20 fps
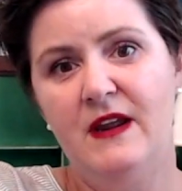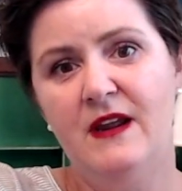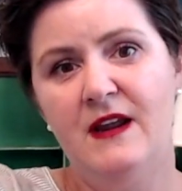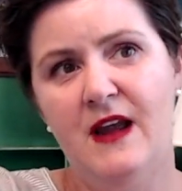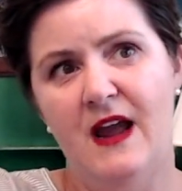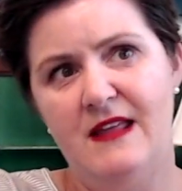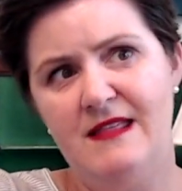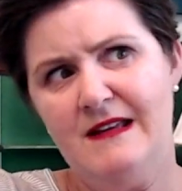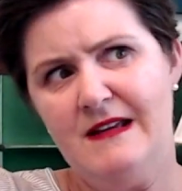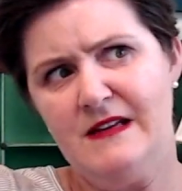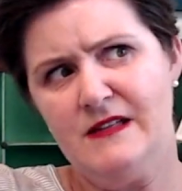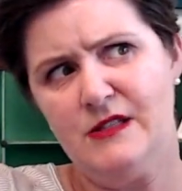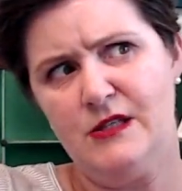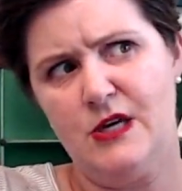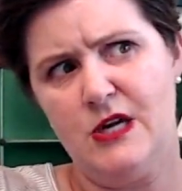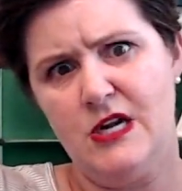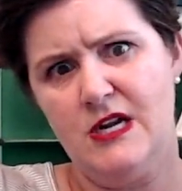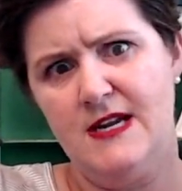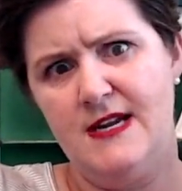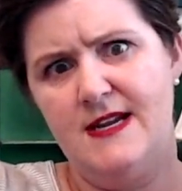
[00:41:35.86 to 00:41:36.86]
I think I
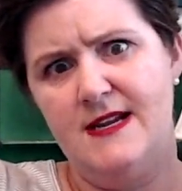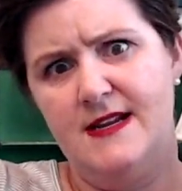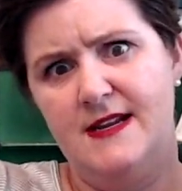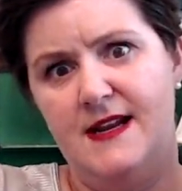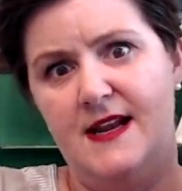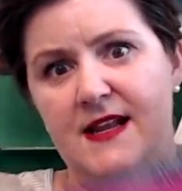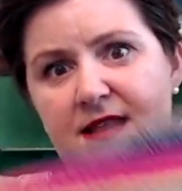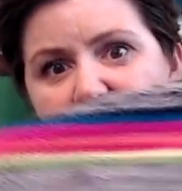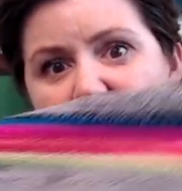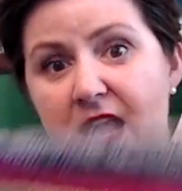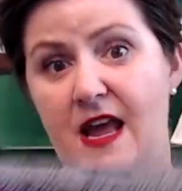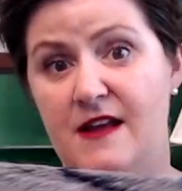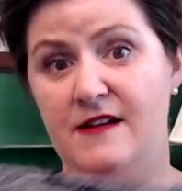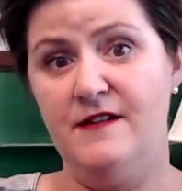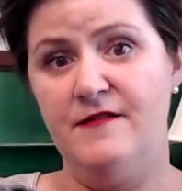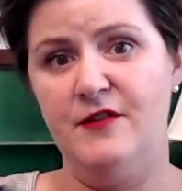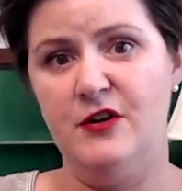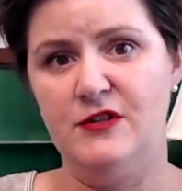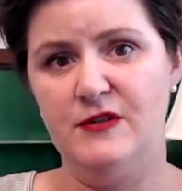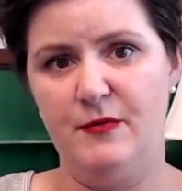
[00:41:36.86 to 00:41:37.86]
started it at the end of
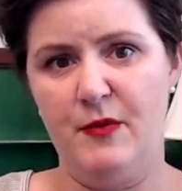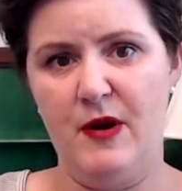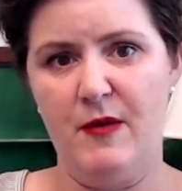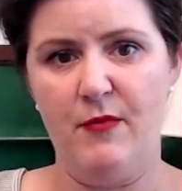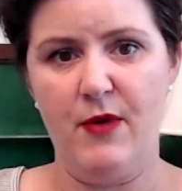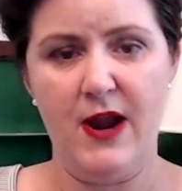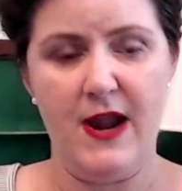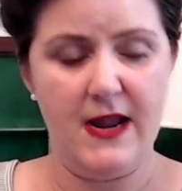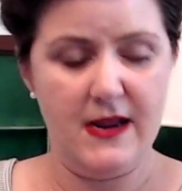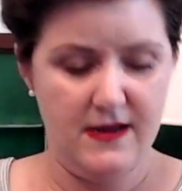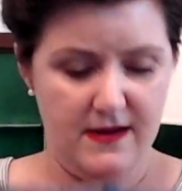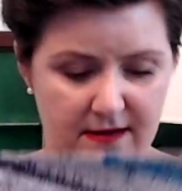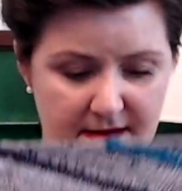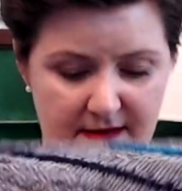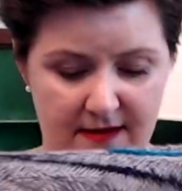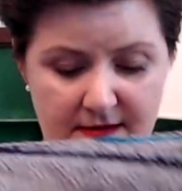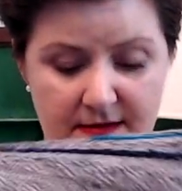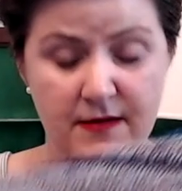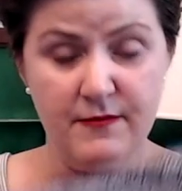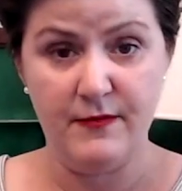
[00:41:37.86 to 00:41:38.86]
our spring break,
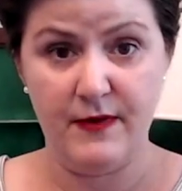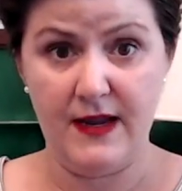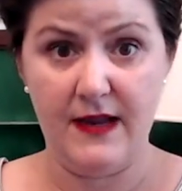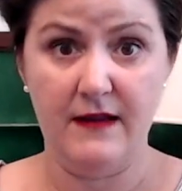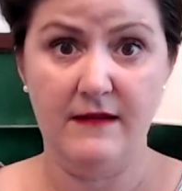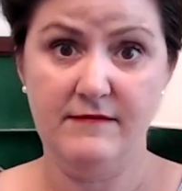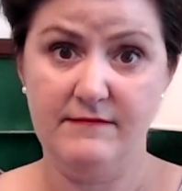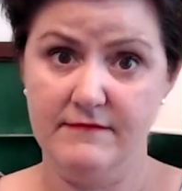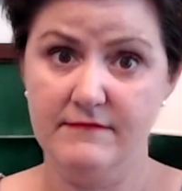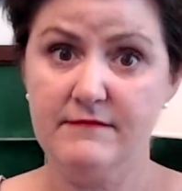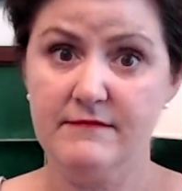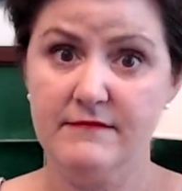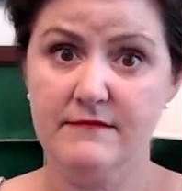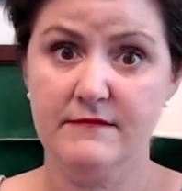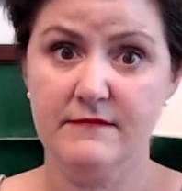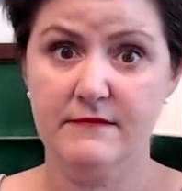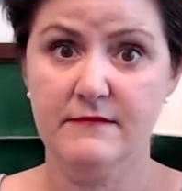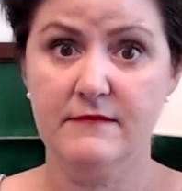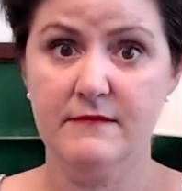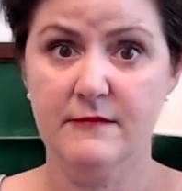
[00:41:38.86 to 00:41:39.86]
and then we
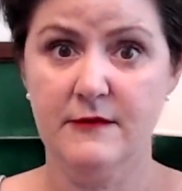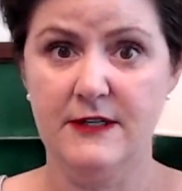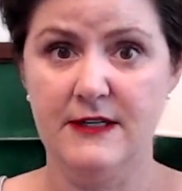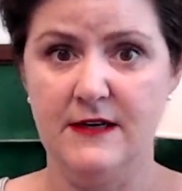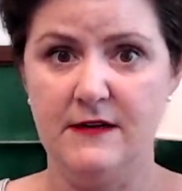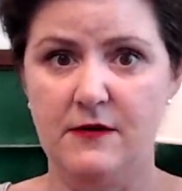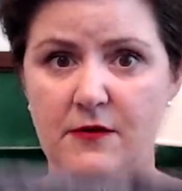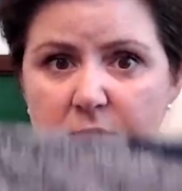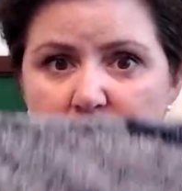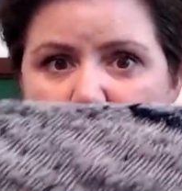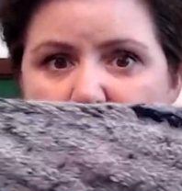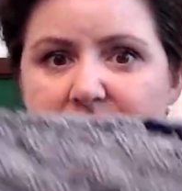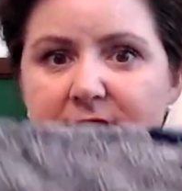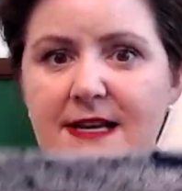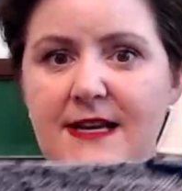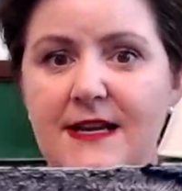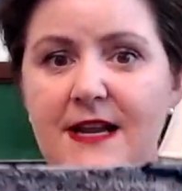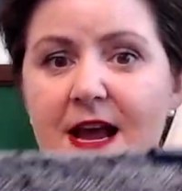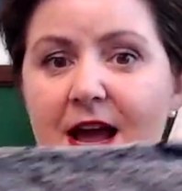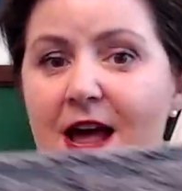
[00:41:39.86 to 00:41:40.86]
went on
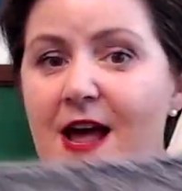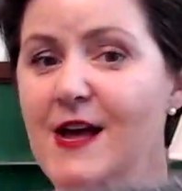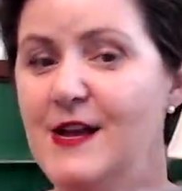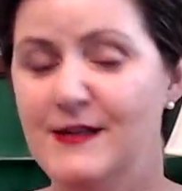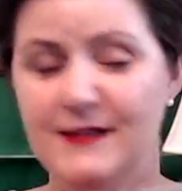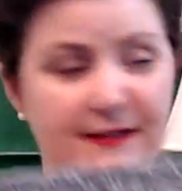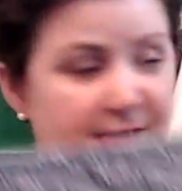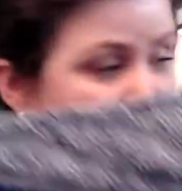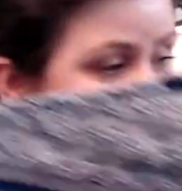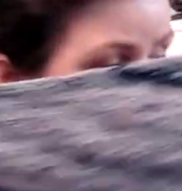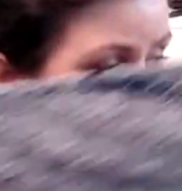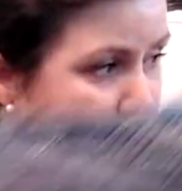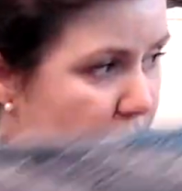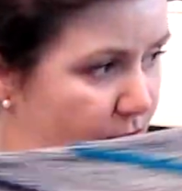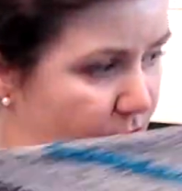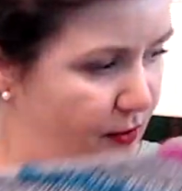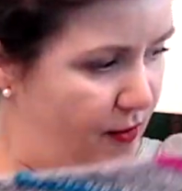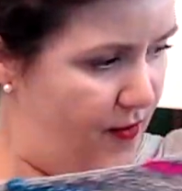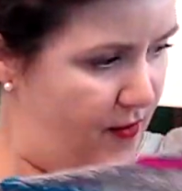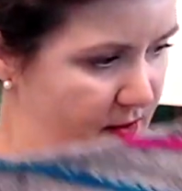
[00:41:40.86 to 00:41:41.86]
quarantine.
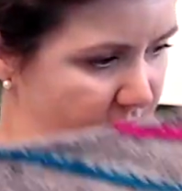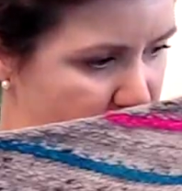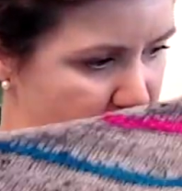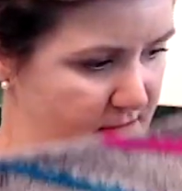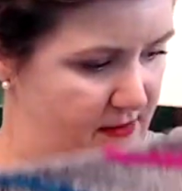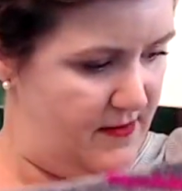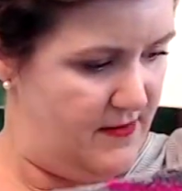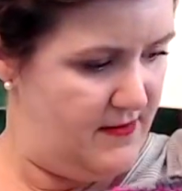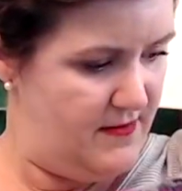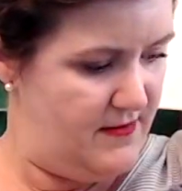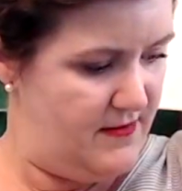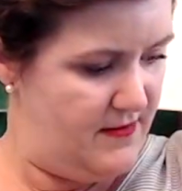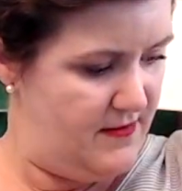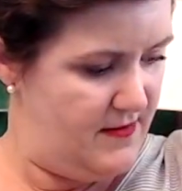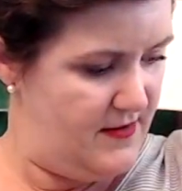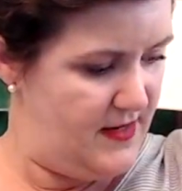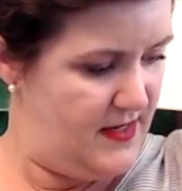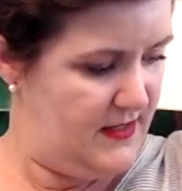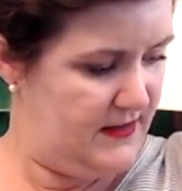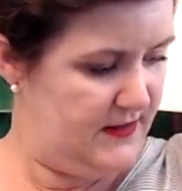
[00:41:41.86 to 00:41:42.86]
So it